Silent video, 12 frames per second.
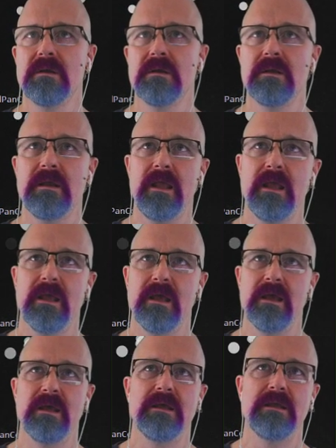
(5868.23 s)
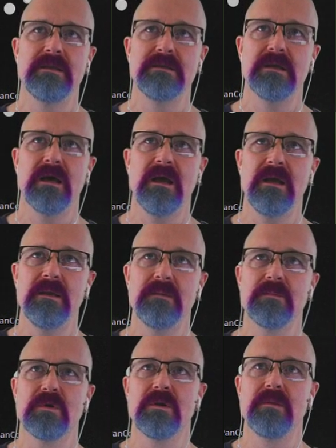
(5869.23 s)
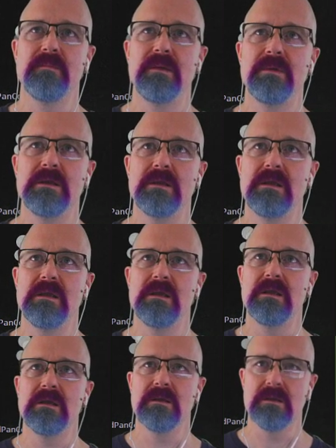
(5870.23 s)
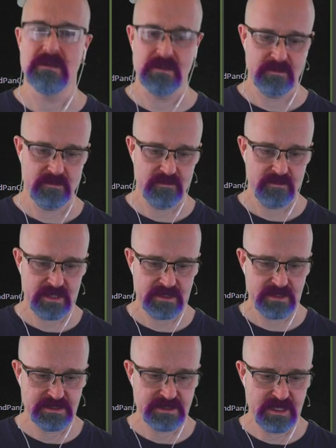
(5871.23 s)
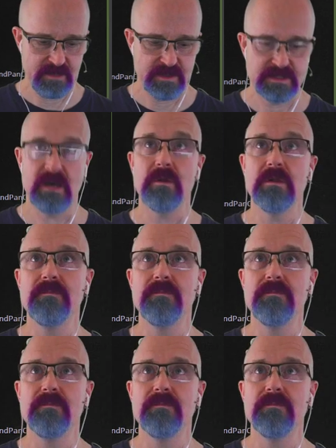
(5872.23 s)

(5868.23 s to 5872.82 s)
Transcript: And I am going to maybe make this type of double.